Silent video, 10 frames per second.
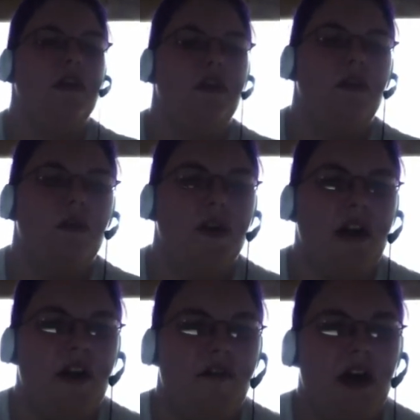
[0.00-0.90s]
a little more
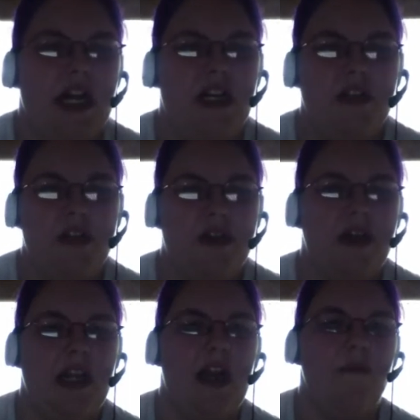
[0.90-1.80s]
terrifying,
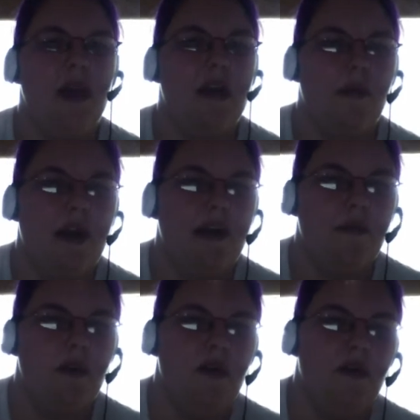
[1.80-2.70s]
considering that I'm getting ready to
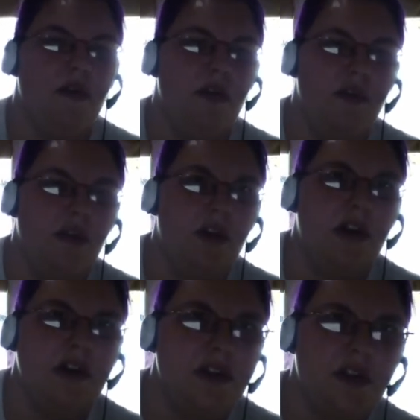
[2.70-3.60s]
move over to
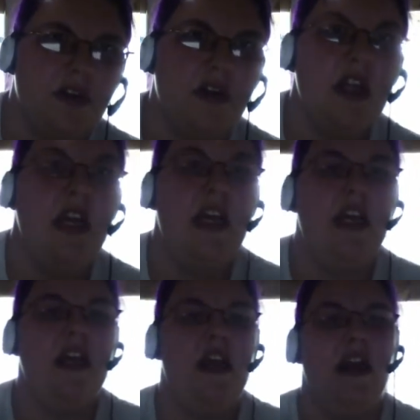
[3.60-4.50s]
Arkansas.
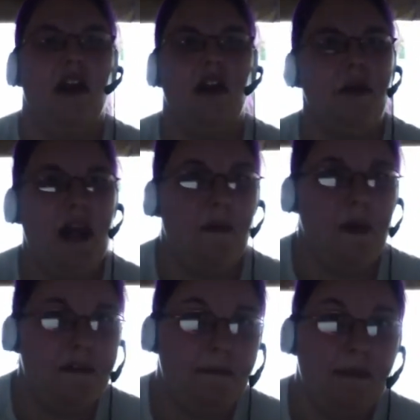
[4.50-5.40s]
In
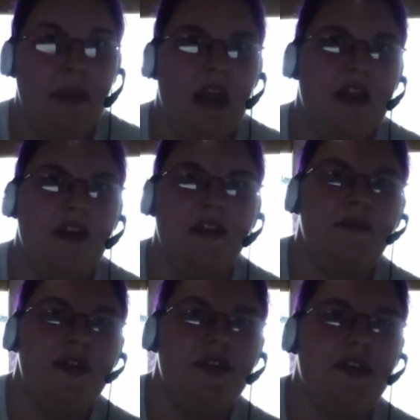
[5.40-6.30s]
Alabama, there's
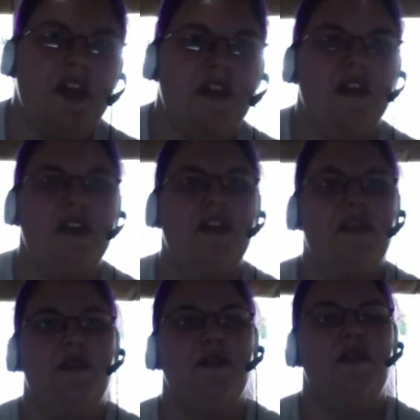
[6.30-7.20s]
a mystery illness
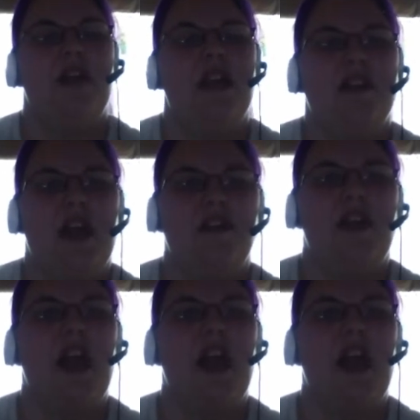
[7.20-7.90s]
who, that has actually